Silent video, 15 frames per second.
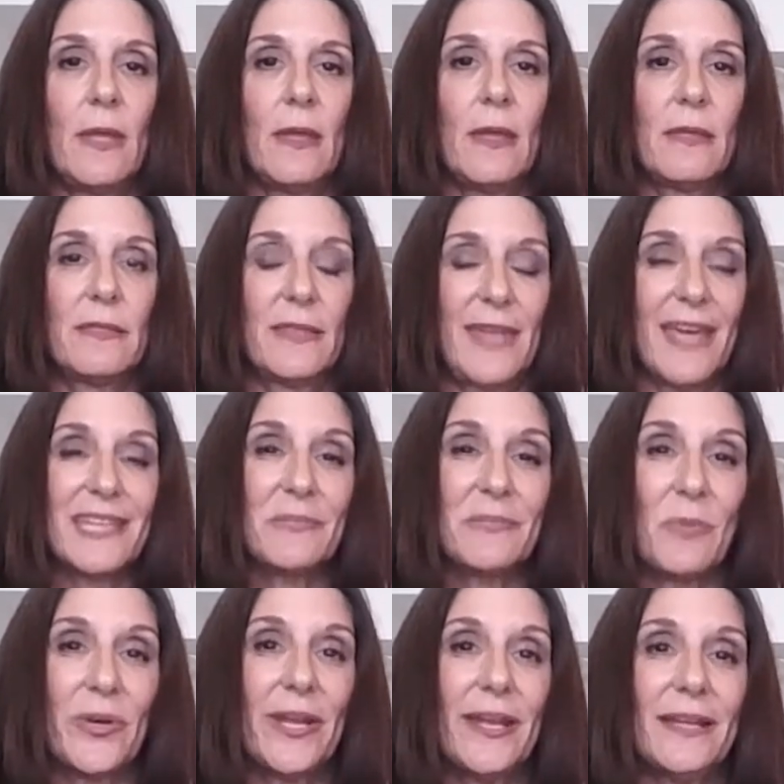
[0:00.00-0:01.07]
The next
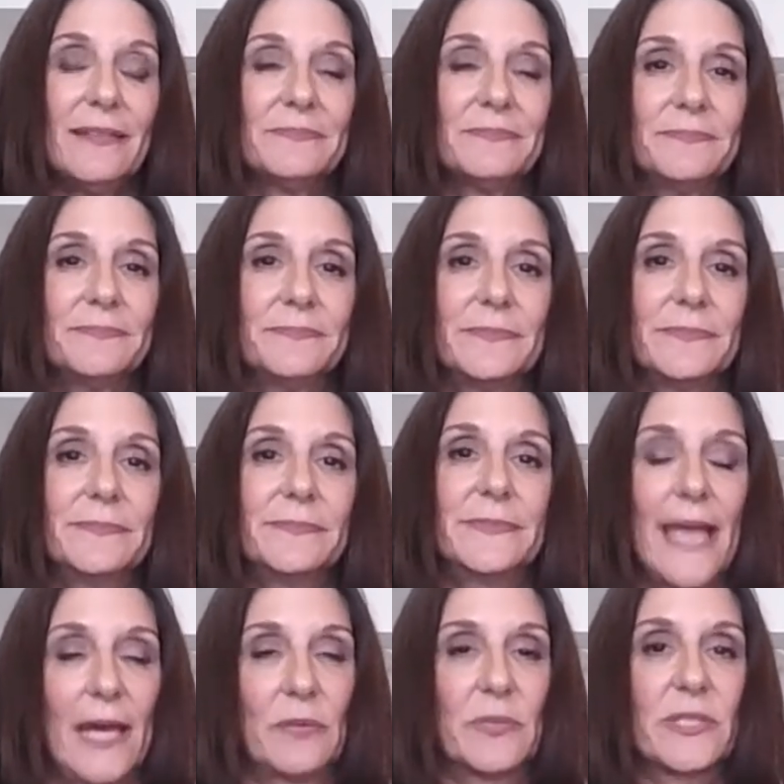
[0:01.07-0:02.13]
morning,
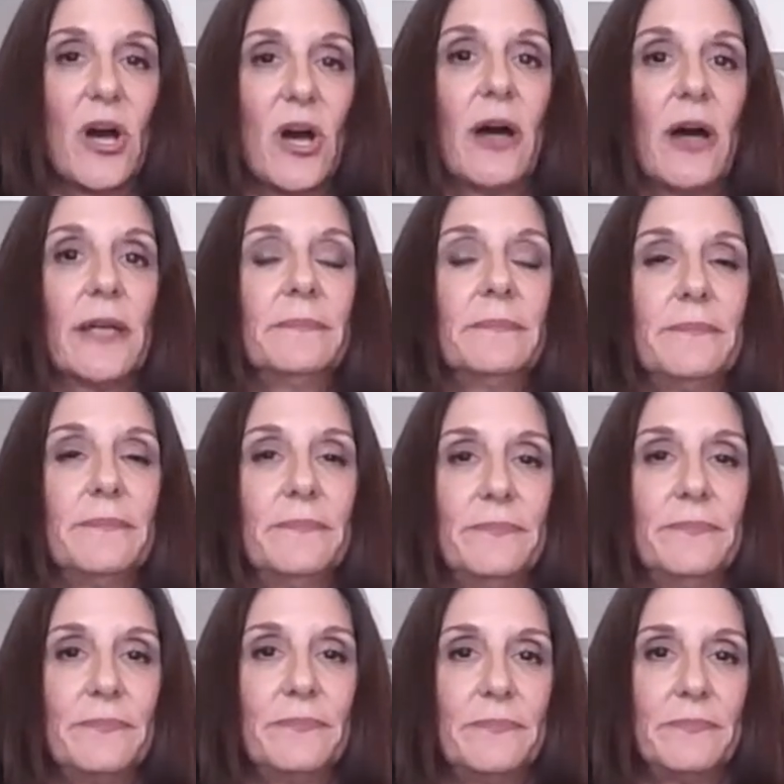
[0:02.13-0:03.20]
Dad was gone.
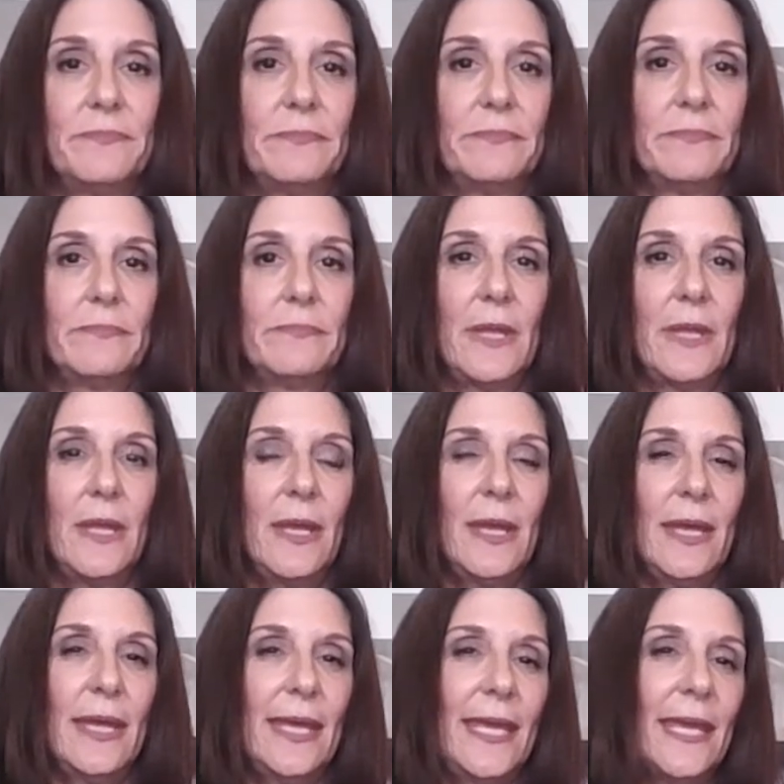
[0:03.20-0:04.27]

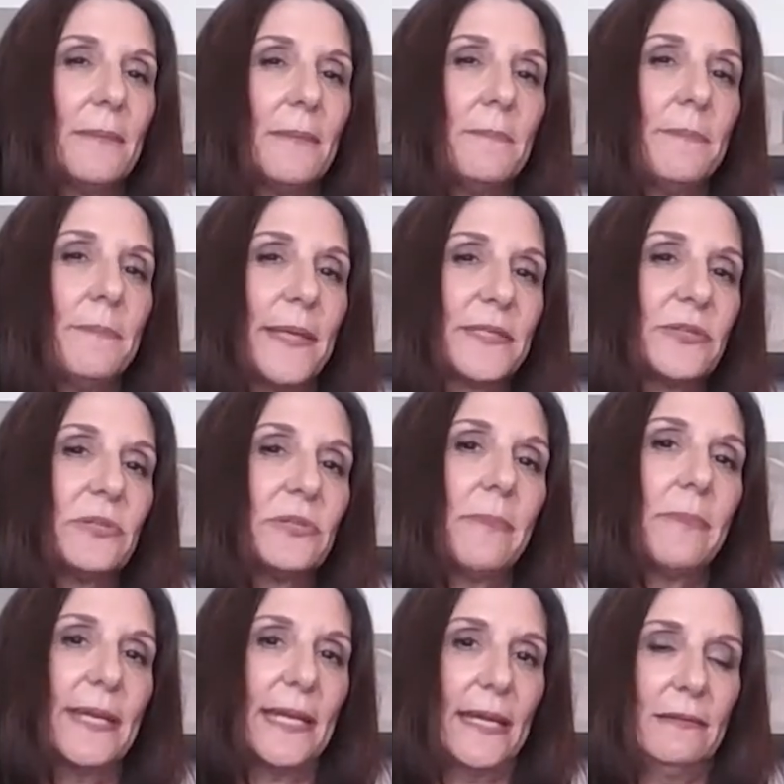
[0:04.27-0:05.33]
He had embezzled
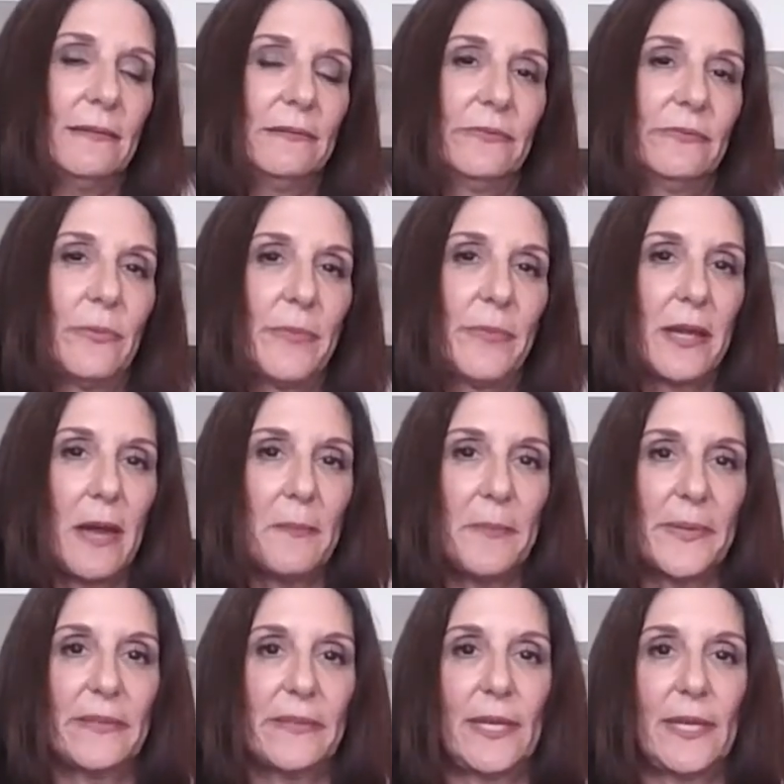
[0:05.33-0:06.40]
money from the
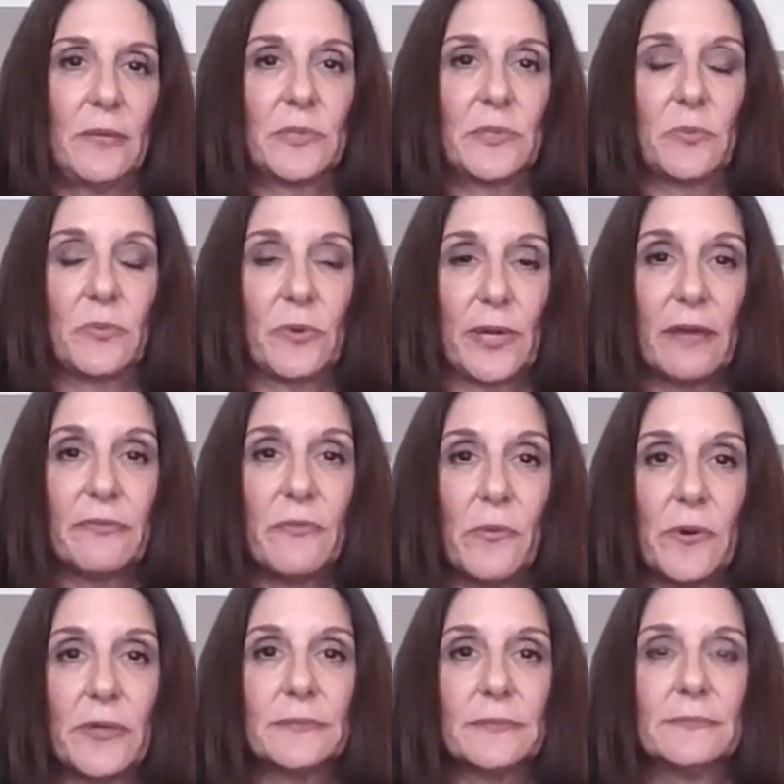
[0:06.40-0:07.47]
company that he was working
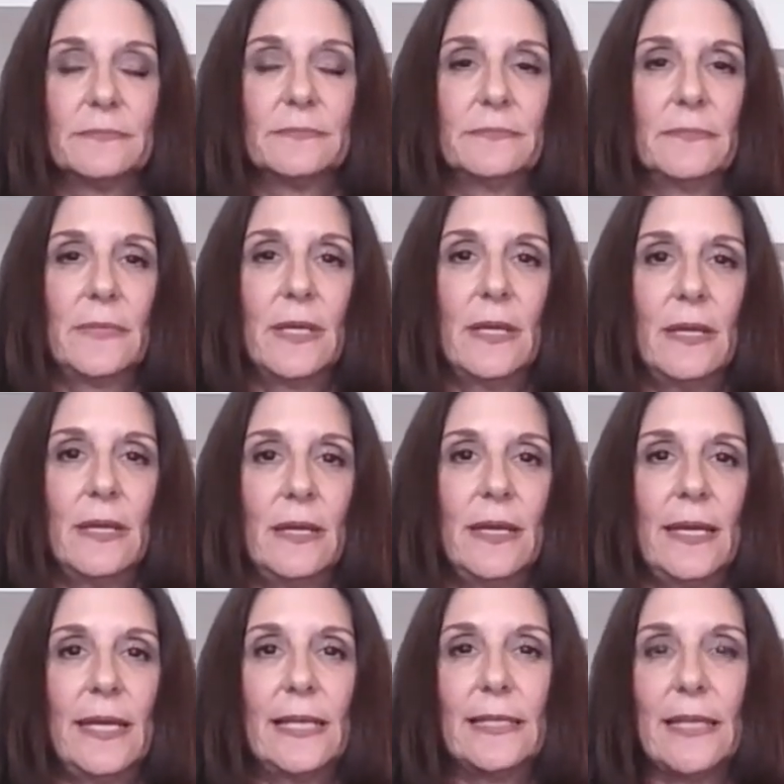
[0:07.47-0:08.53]
for.
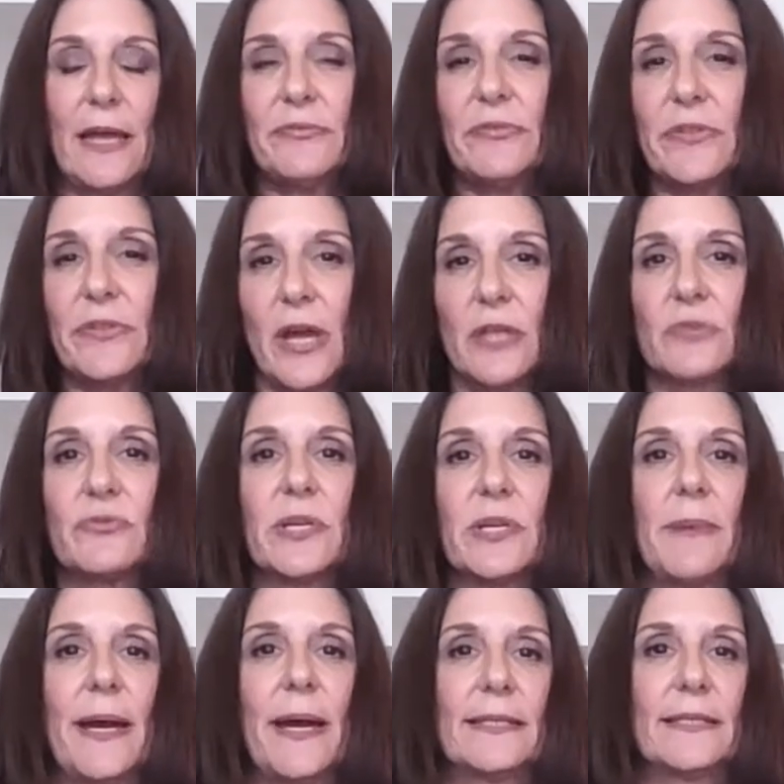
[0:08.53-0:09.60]
He left the country to
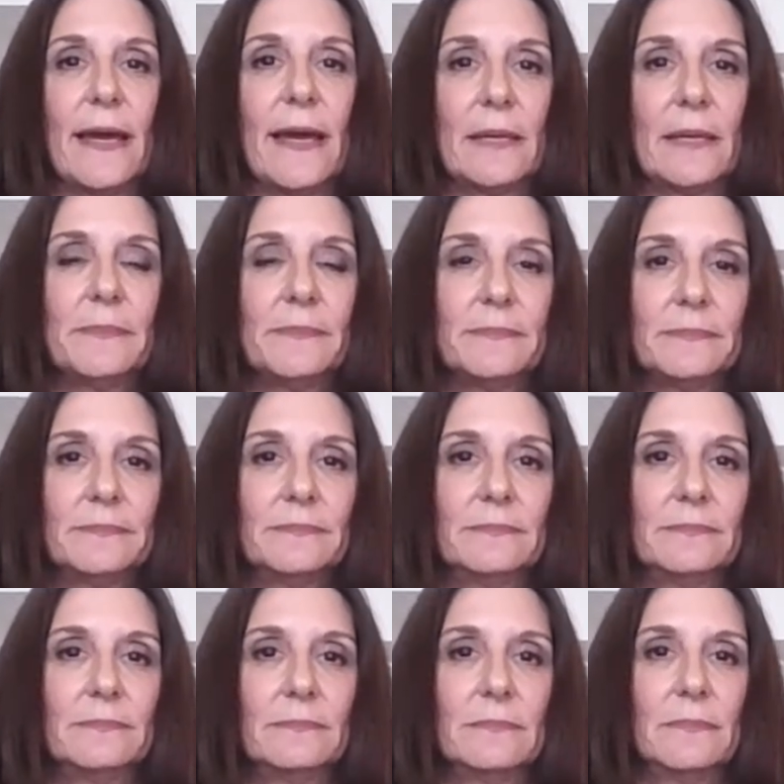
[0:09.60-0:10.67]
buy time.
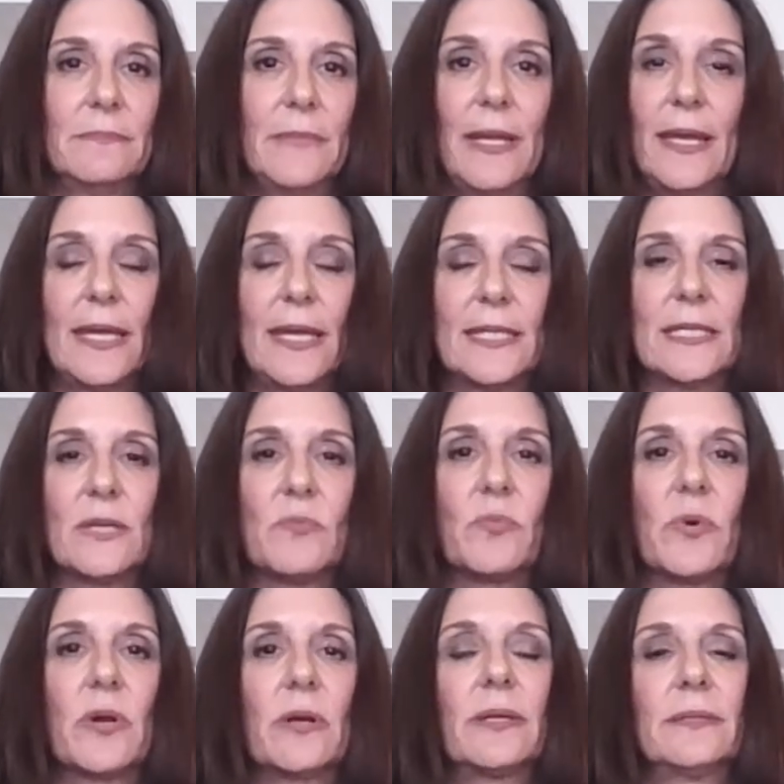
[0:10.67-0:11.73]
It didn't
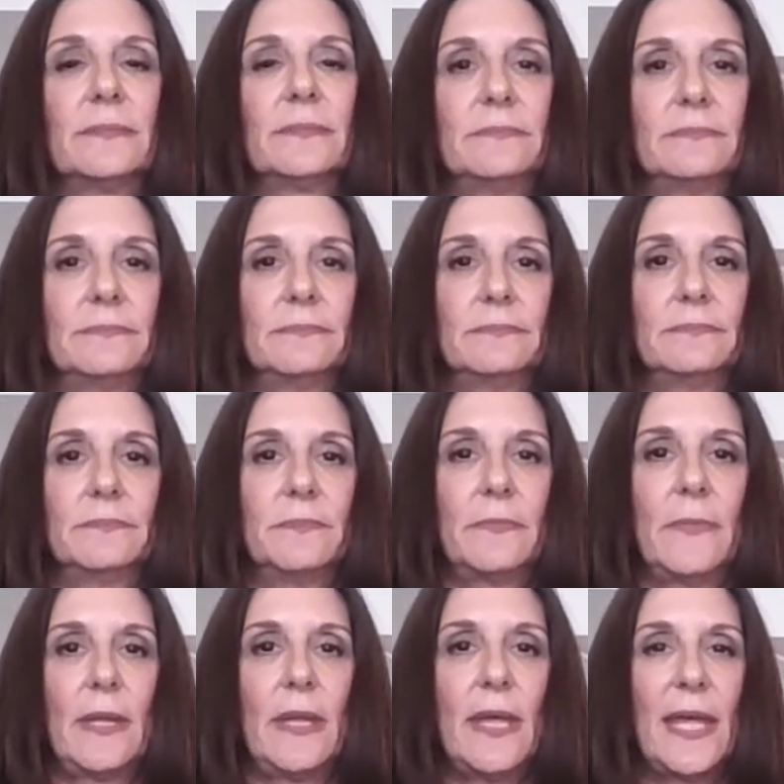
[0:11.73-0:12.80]
work.
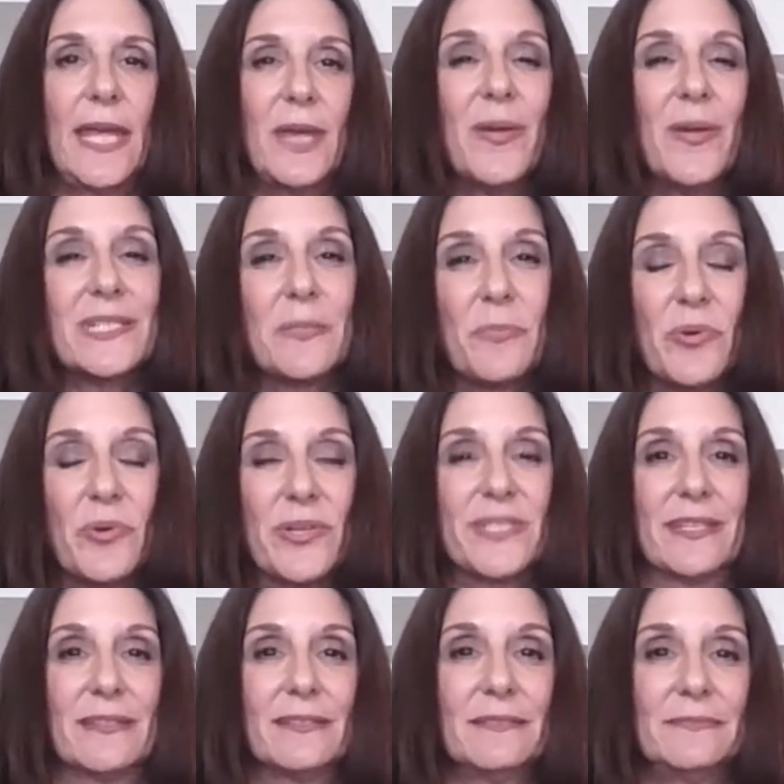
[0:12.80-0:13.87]
He went to prison.